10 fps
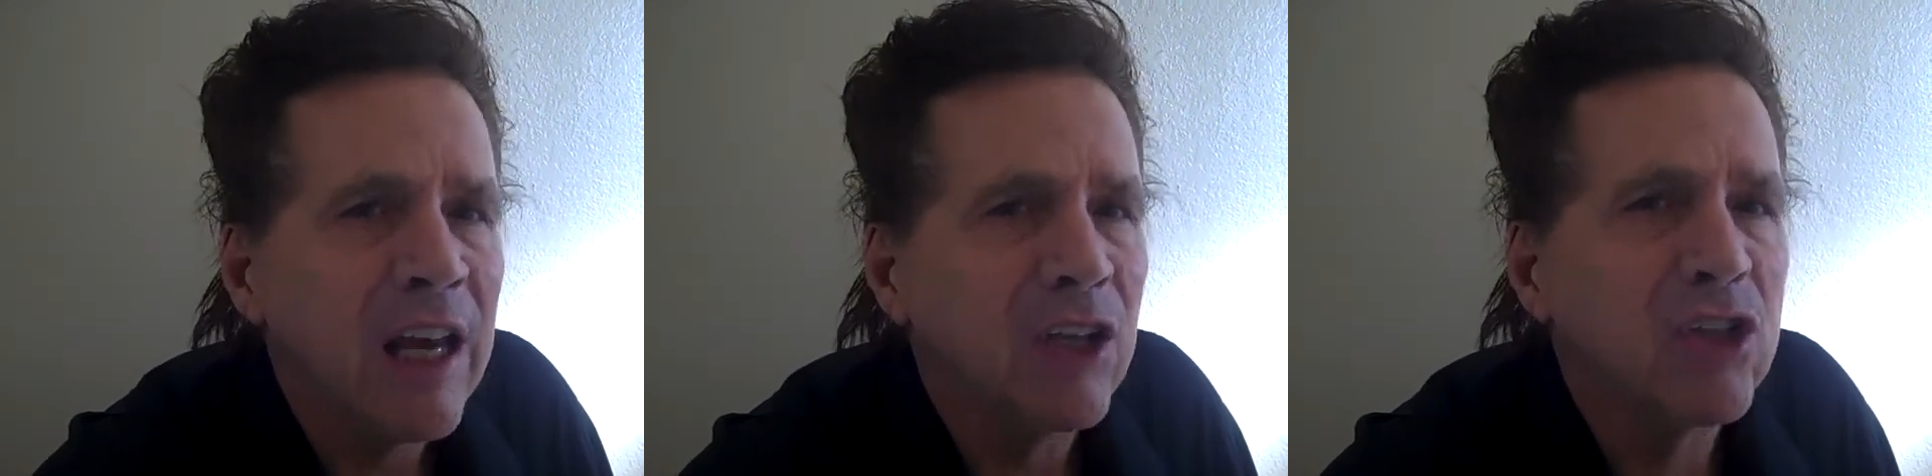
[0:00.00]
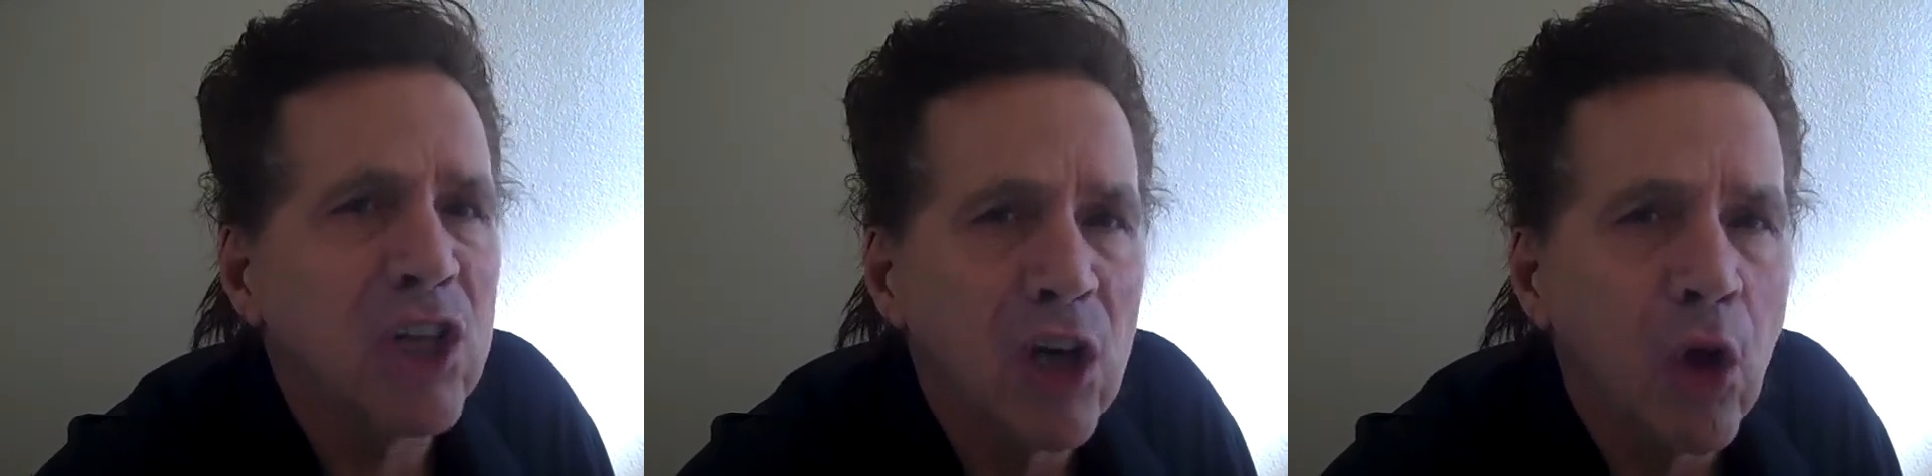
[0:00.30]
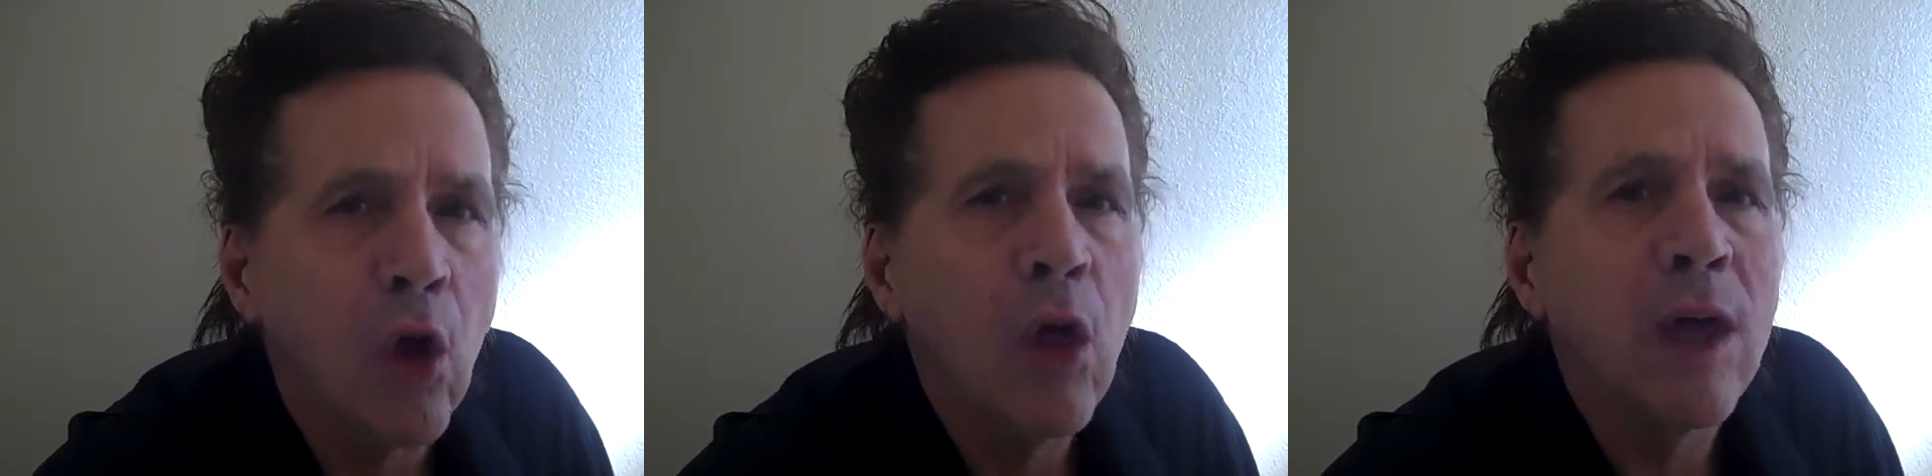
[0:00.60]

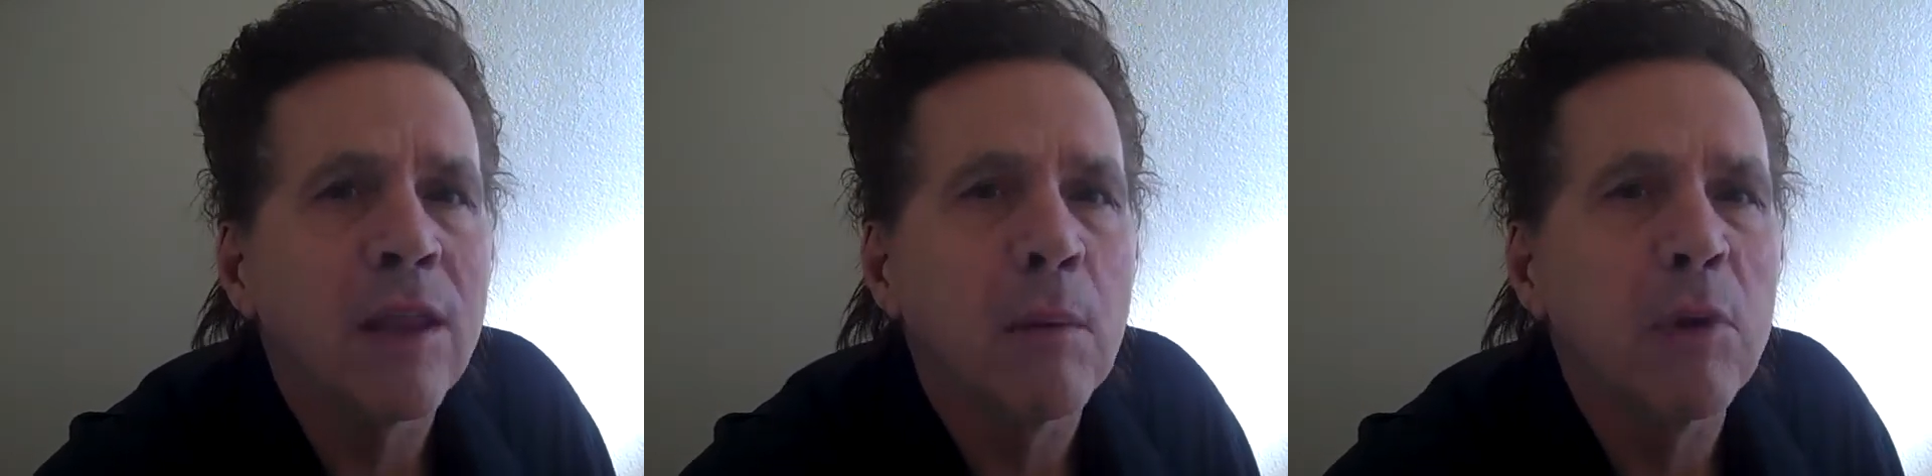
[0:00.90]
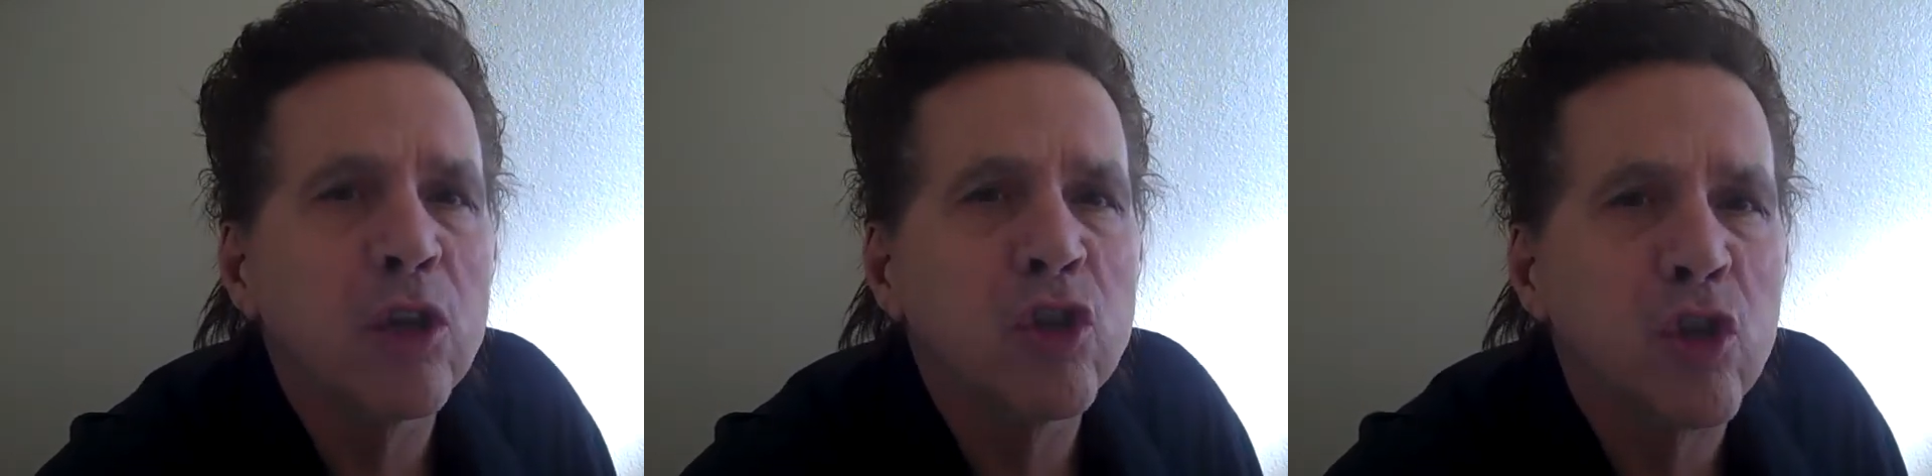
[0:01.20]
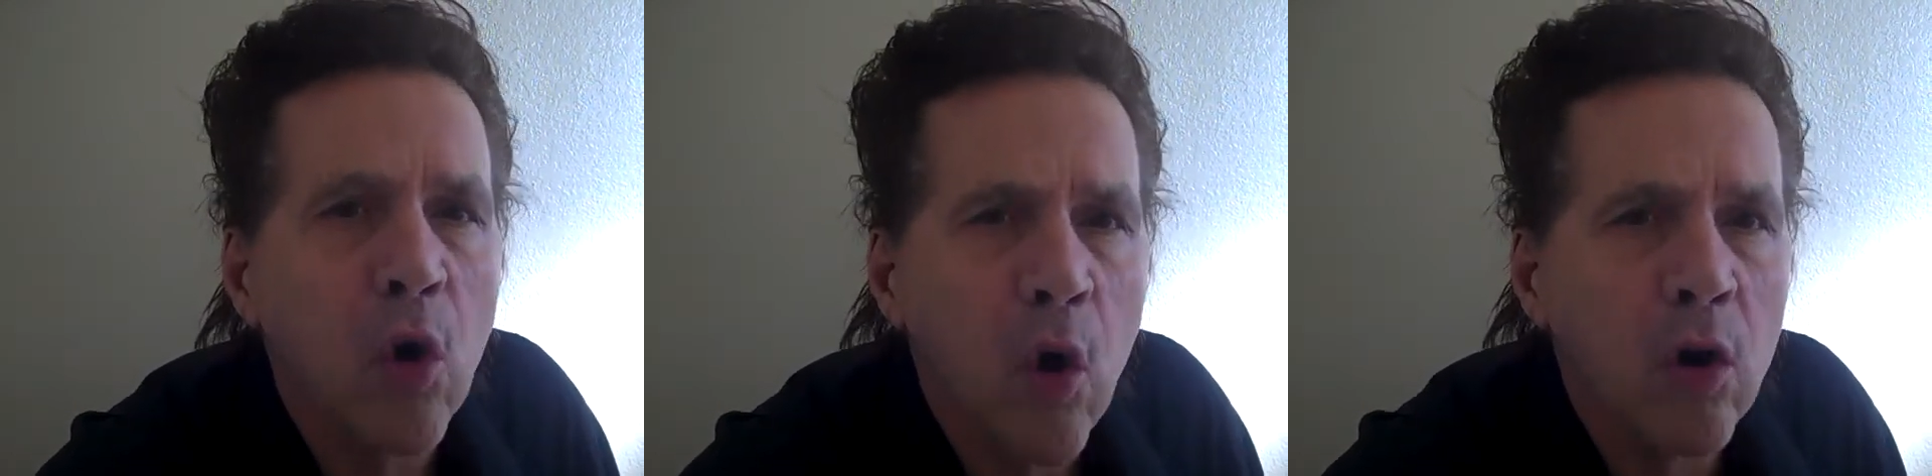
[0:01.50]
until the
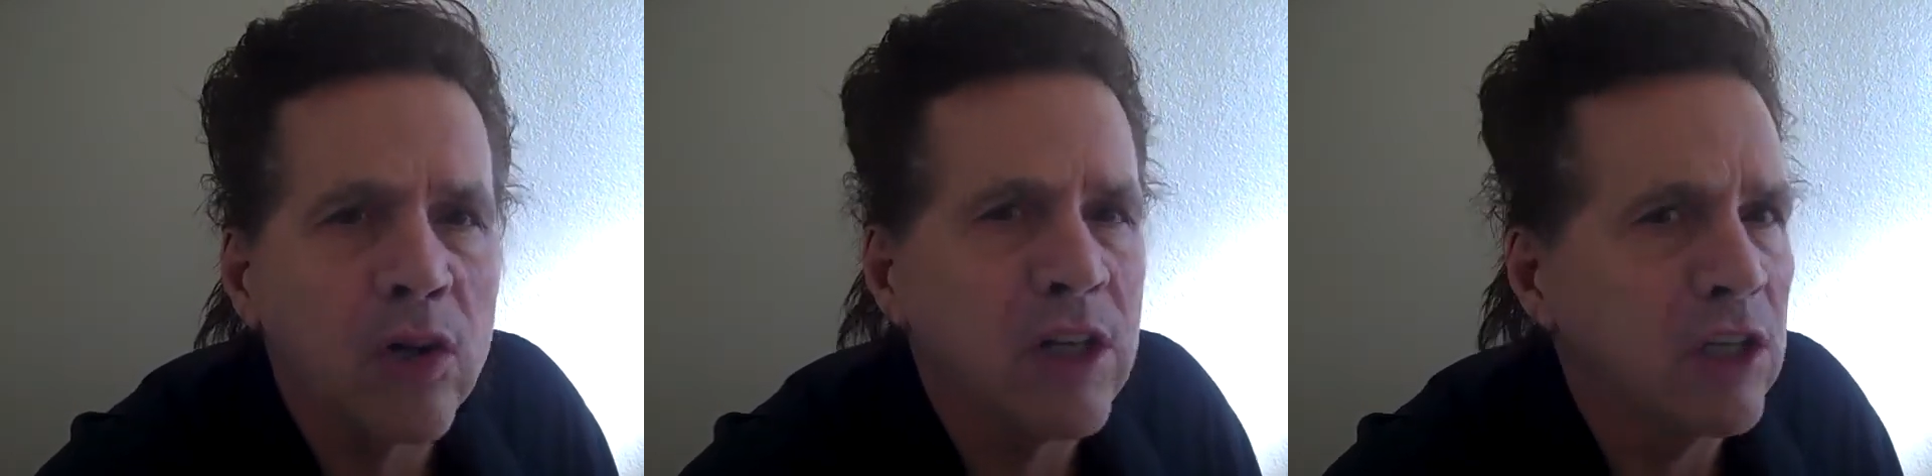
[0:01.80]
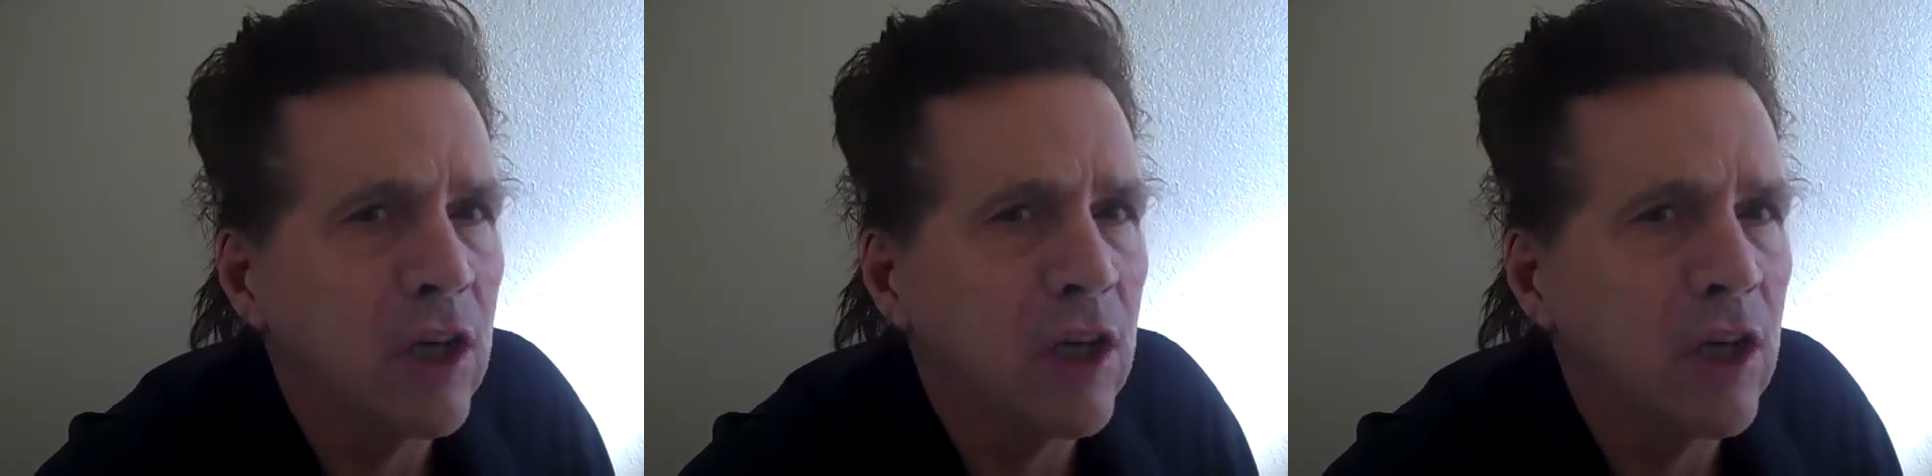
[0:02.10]
majority,